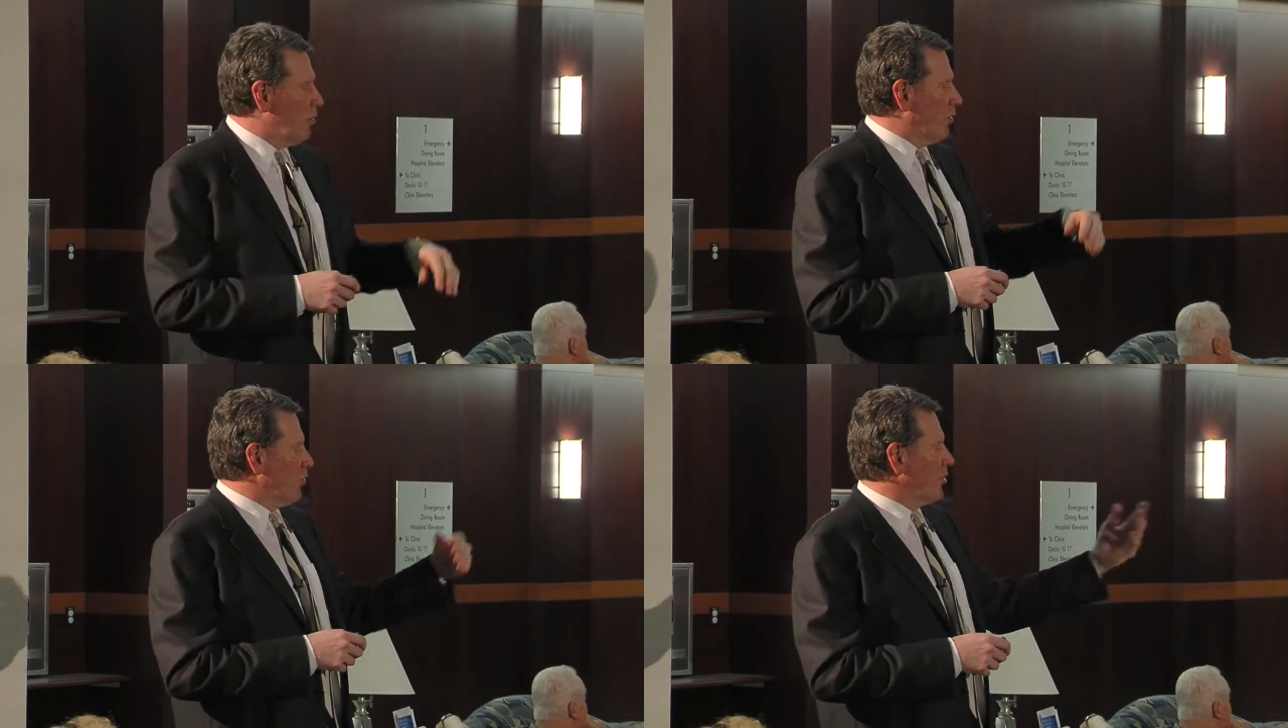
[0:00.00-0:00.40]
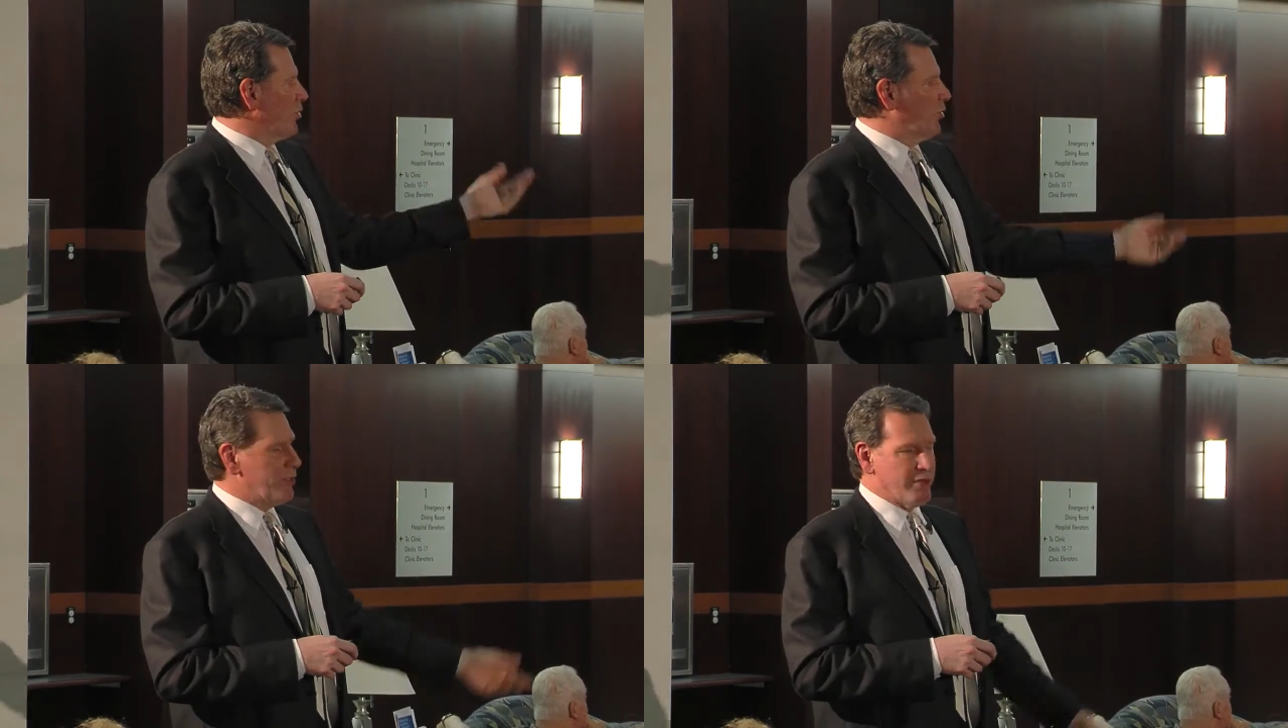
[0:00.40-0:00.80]
When we're
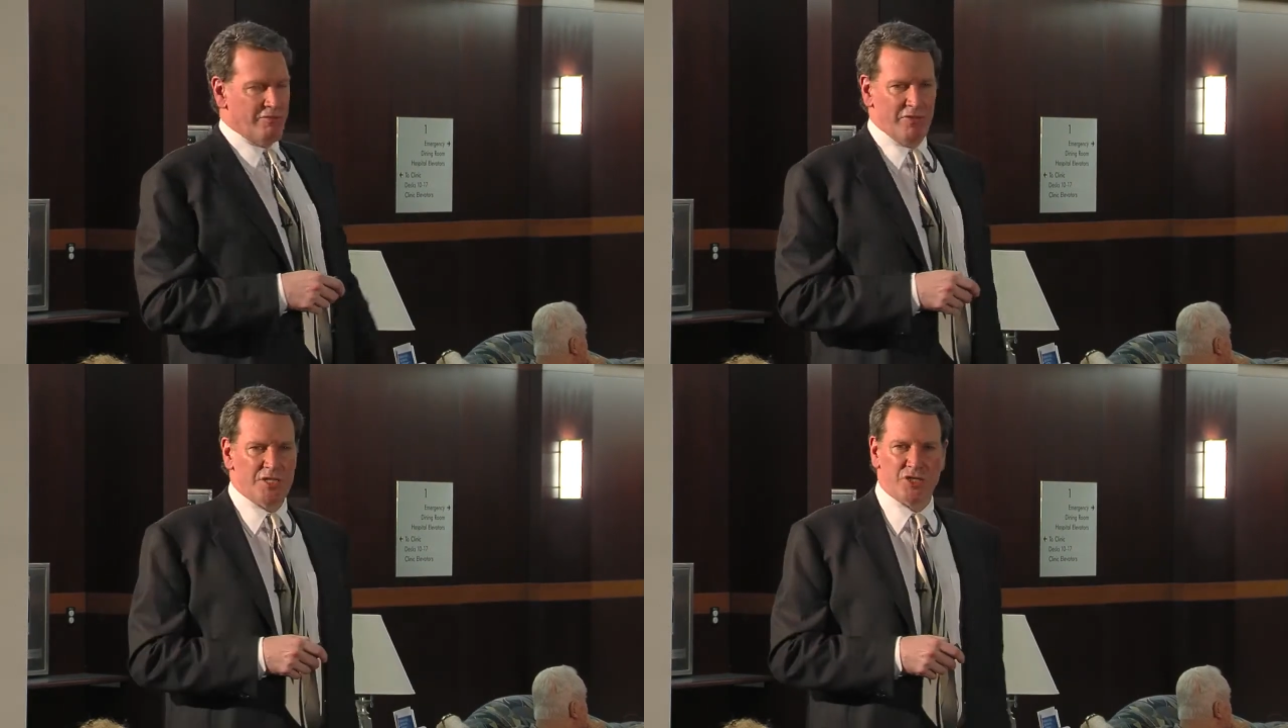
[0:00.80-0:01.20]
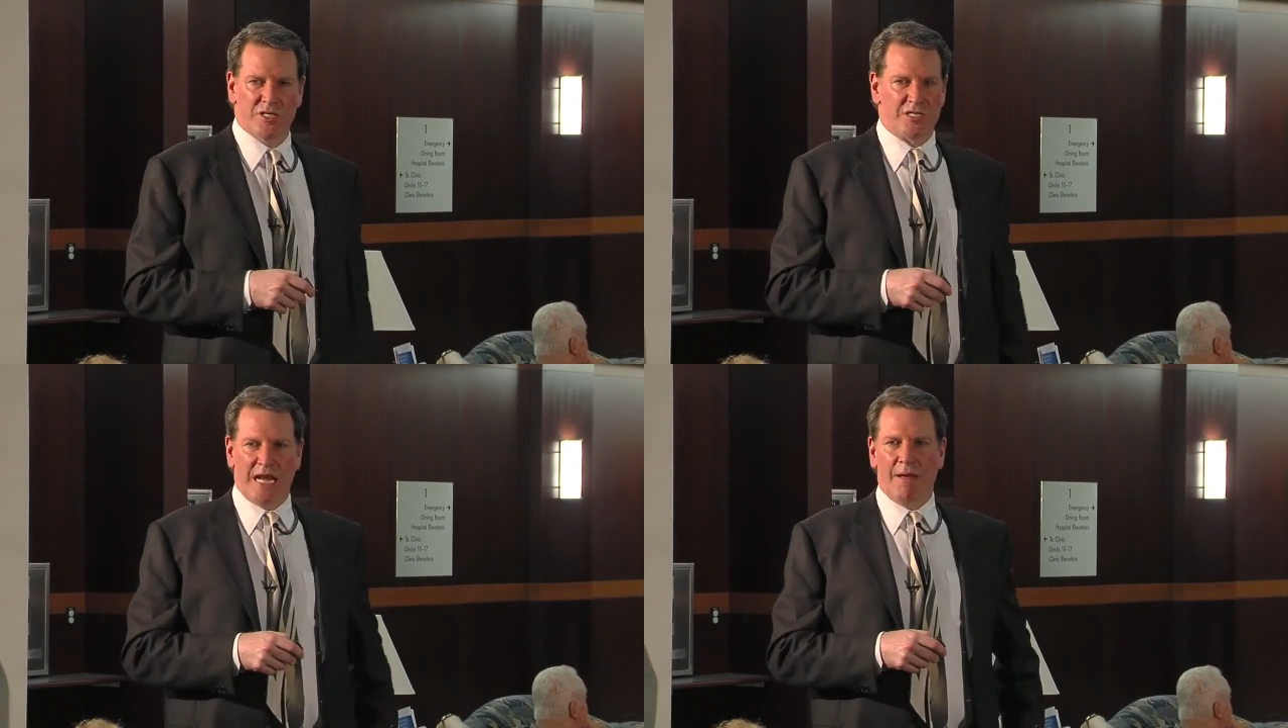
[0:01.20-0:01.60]
doing
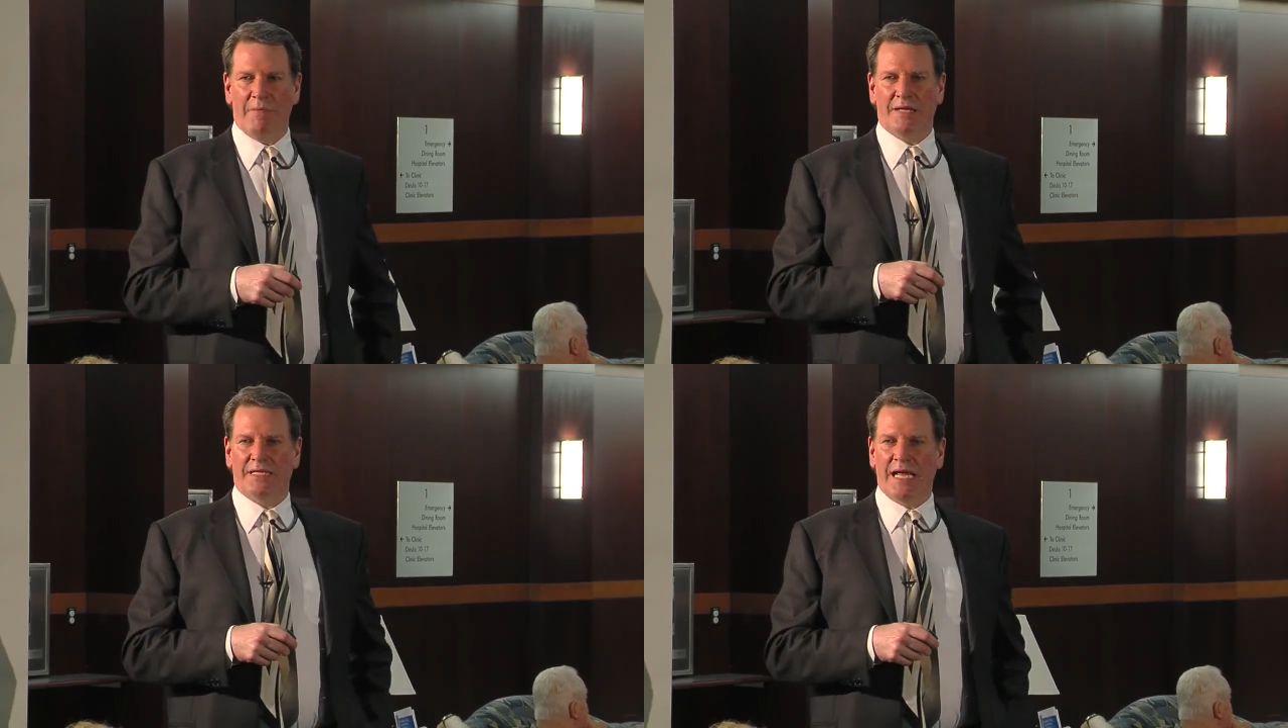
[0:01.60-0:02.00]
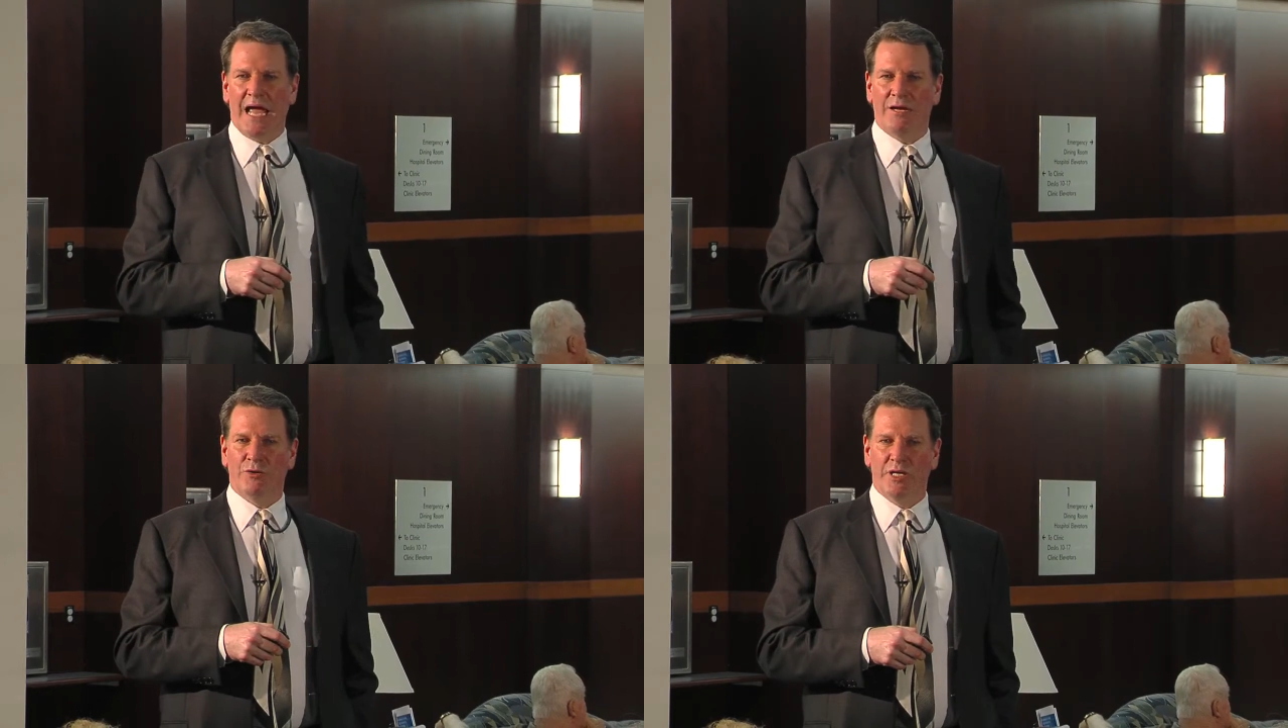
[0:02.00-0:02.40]
revisions, and I'm not the
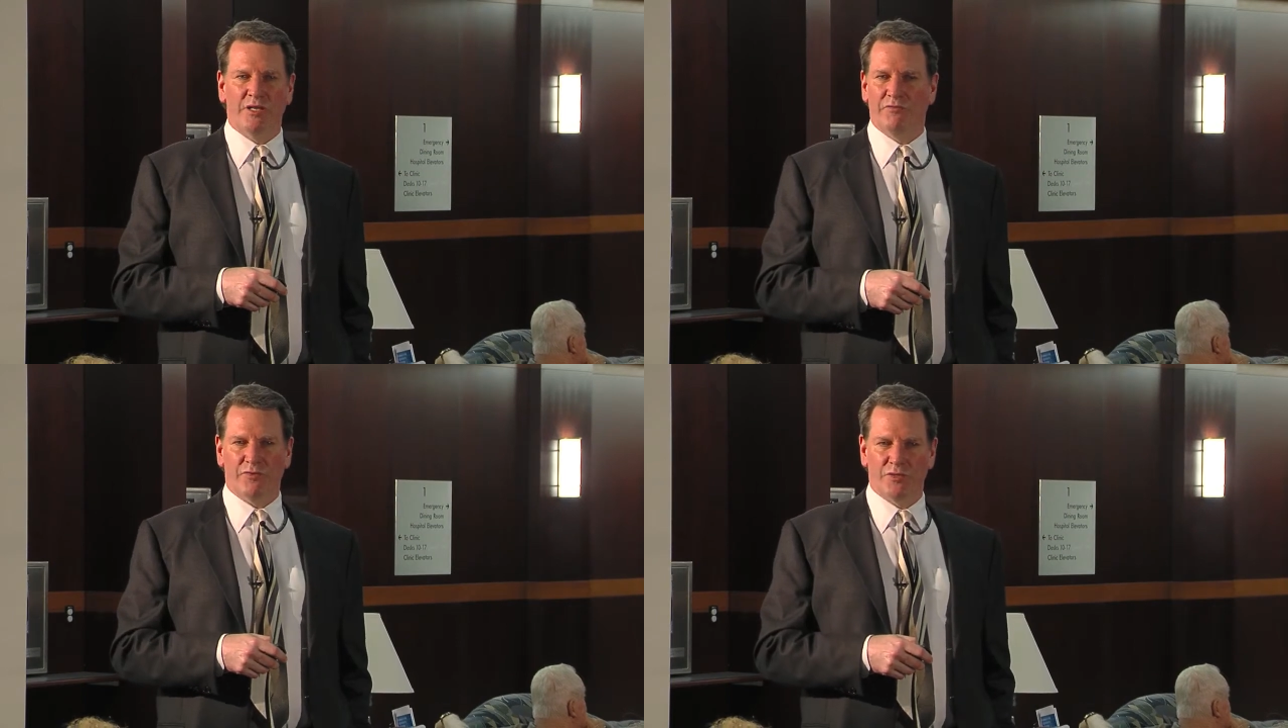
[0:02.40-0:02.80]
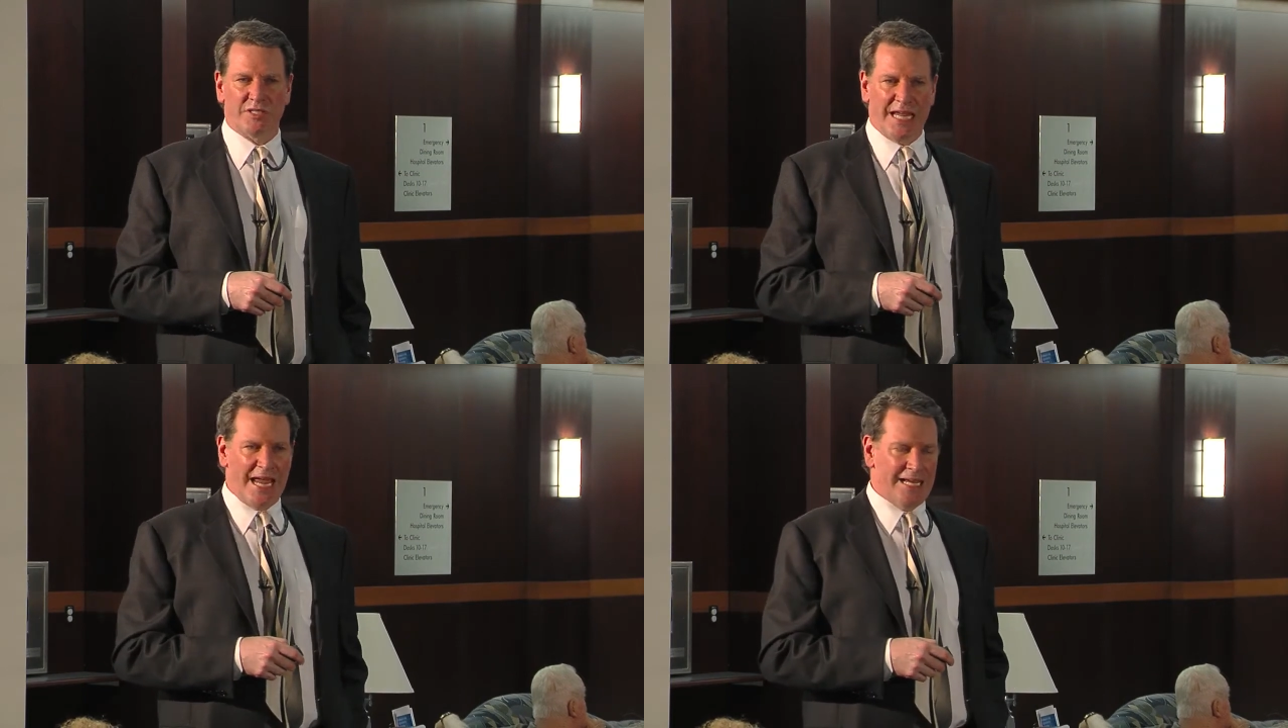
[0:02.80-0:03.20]
guy who did the
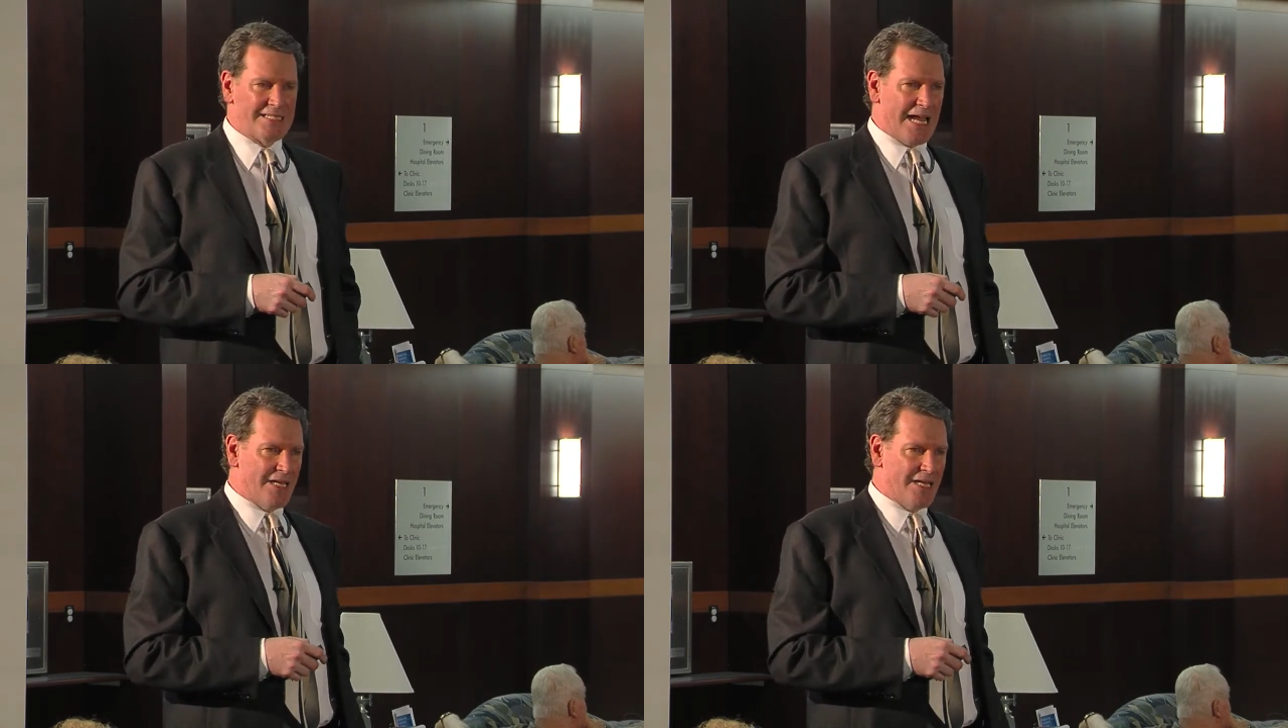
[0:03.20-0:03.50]
first case,